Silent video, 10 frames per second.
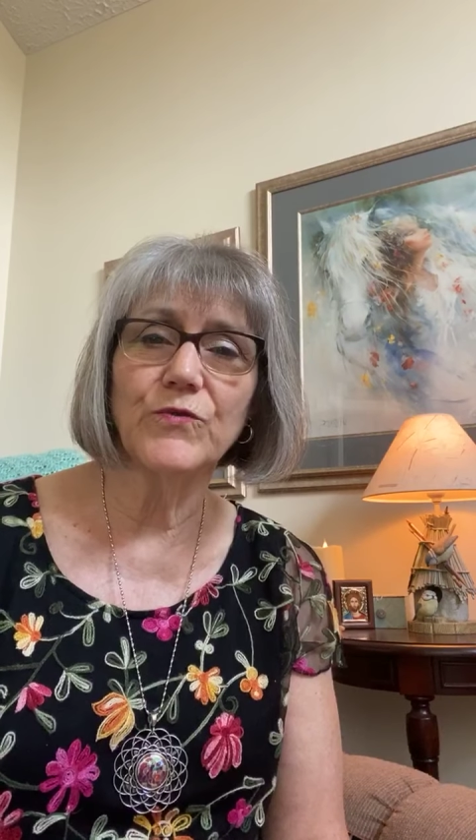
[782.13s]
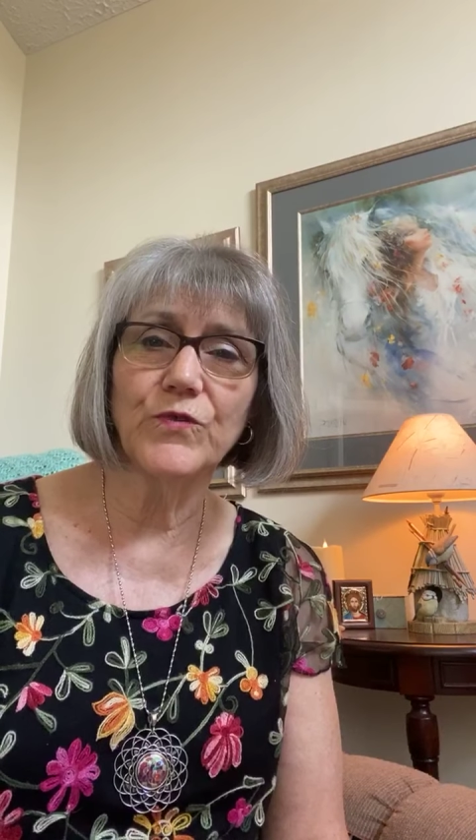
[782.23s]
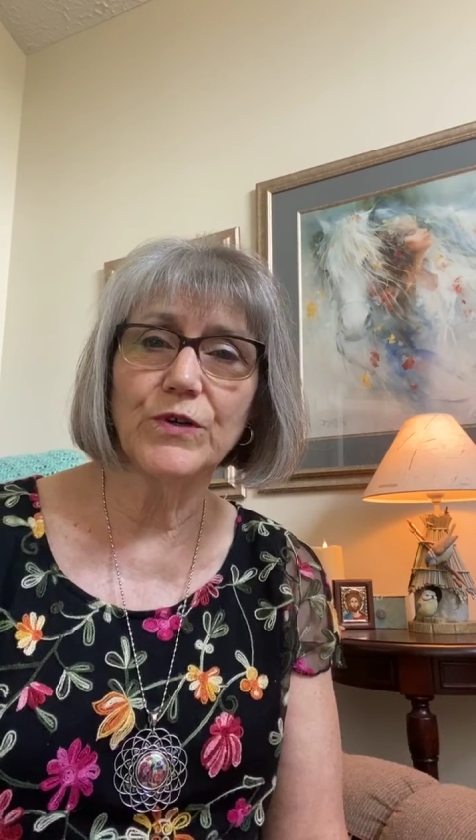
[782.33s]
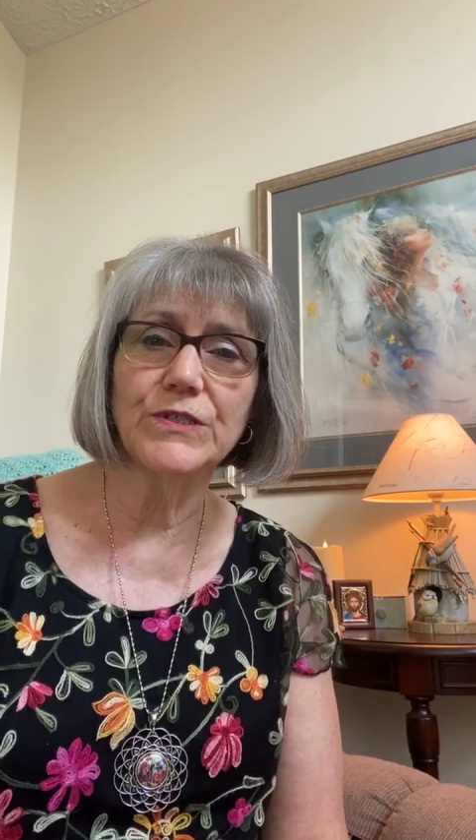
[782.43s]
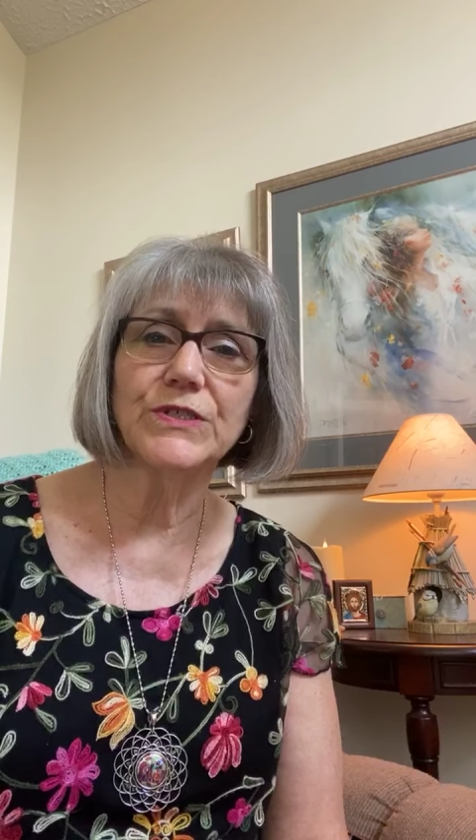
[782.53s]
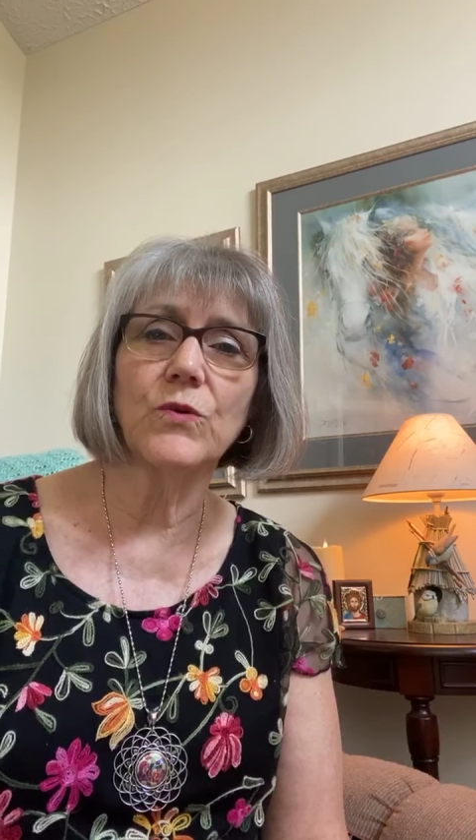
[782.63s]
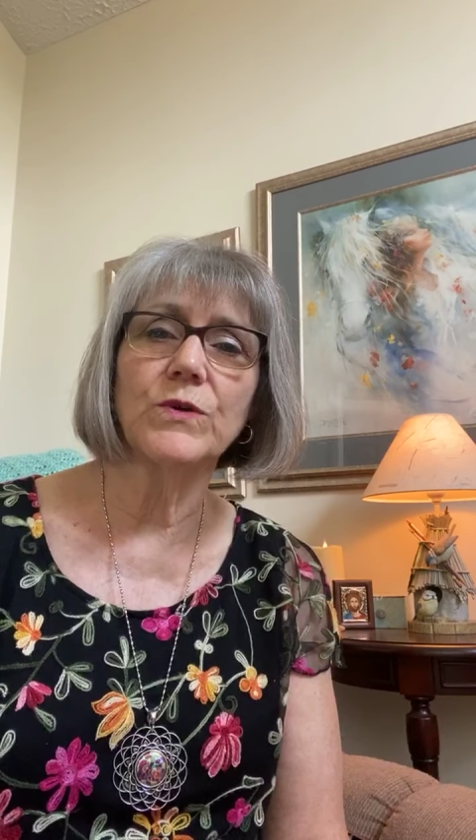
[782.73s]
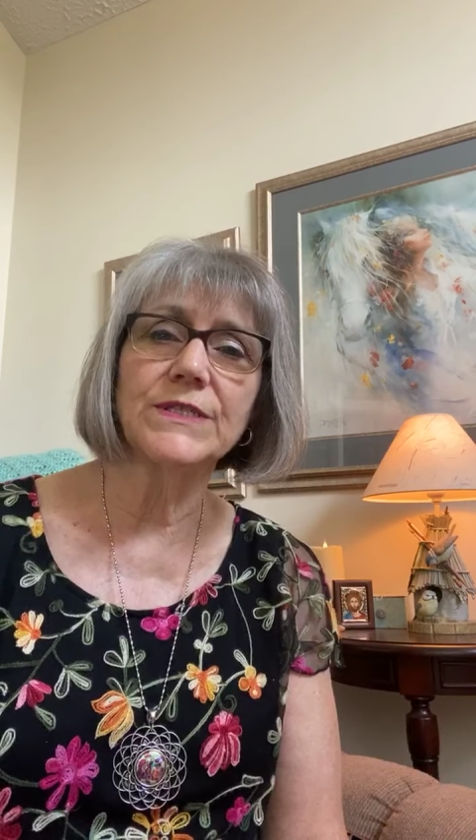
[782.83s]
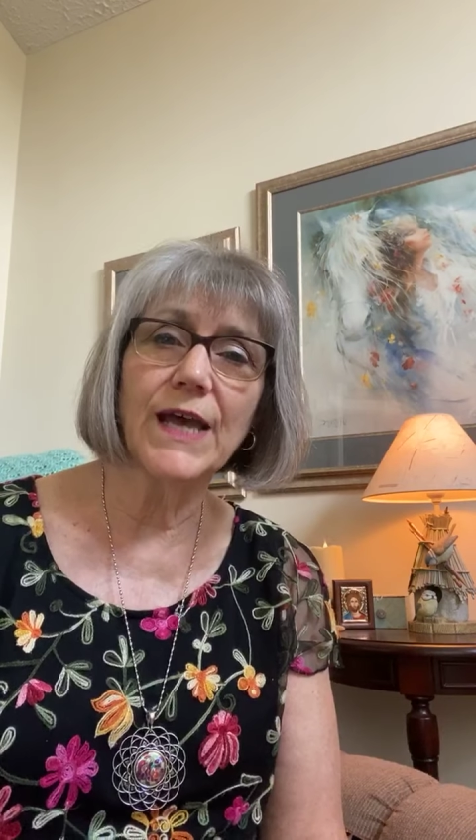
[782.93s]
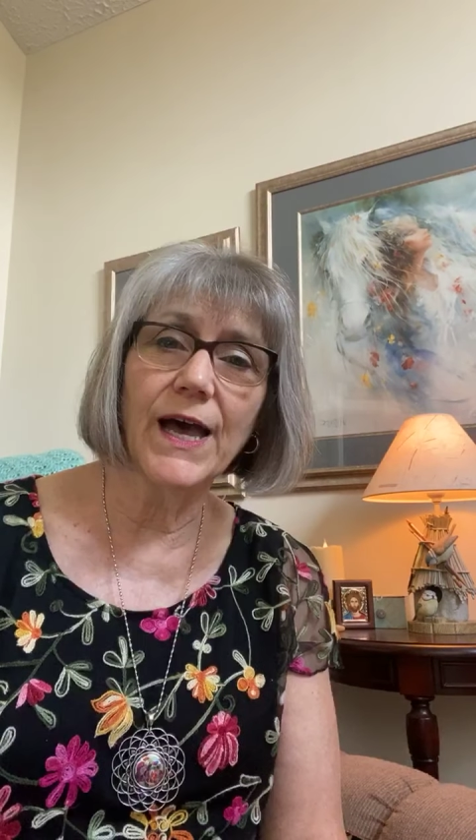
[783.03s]
verse
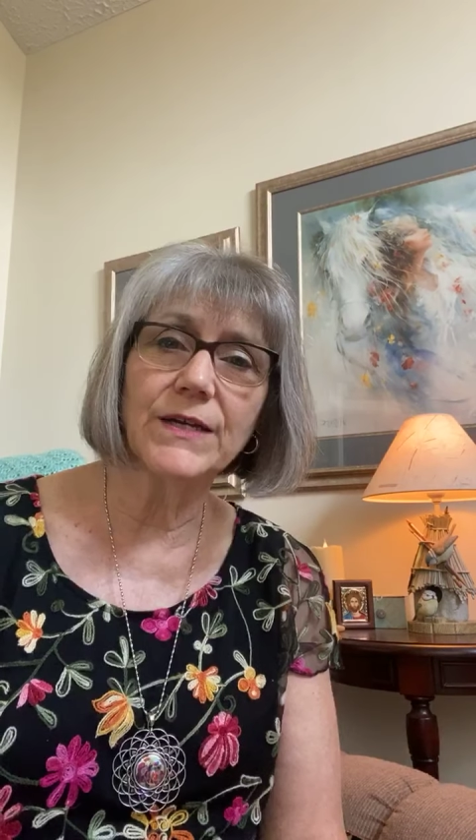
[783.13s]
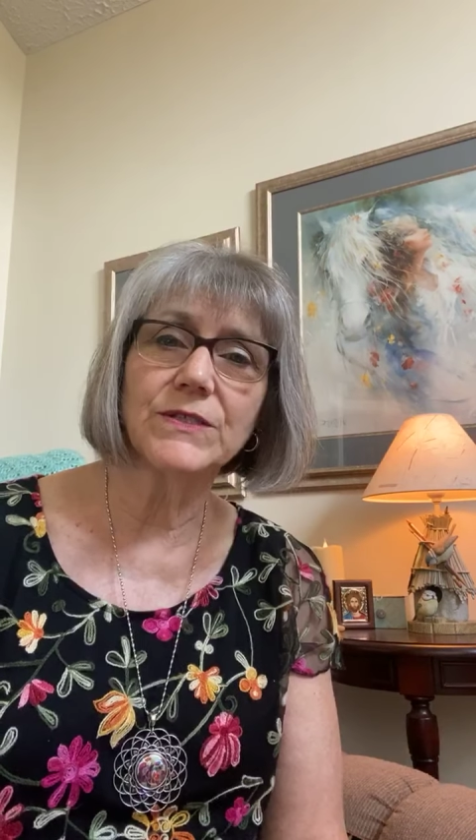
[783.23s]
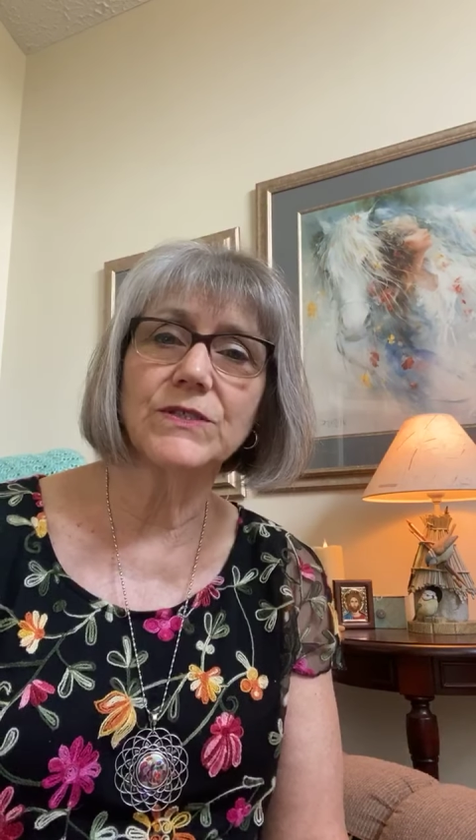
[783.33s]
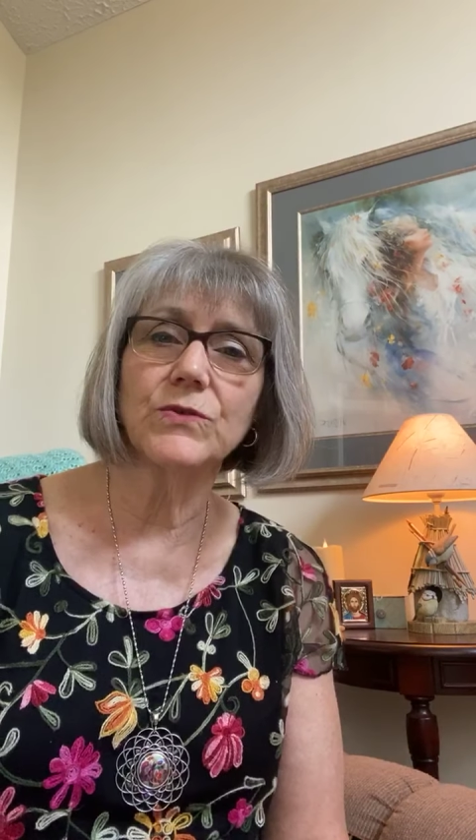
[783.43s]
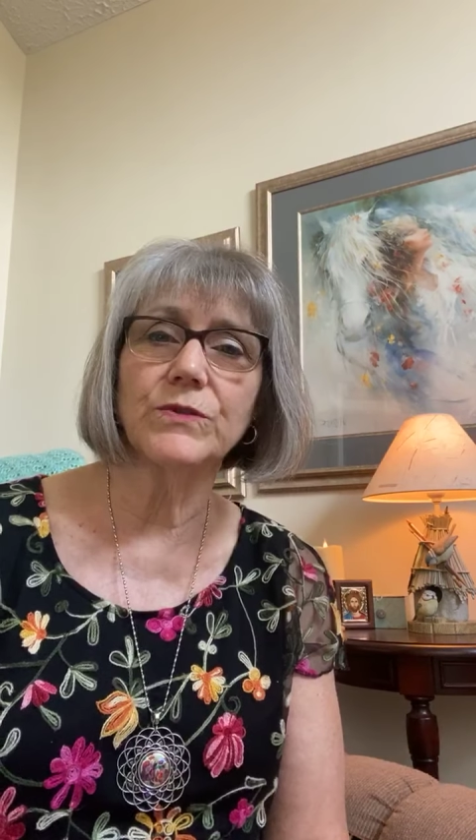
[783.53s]
or text or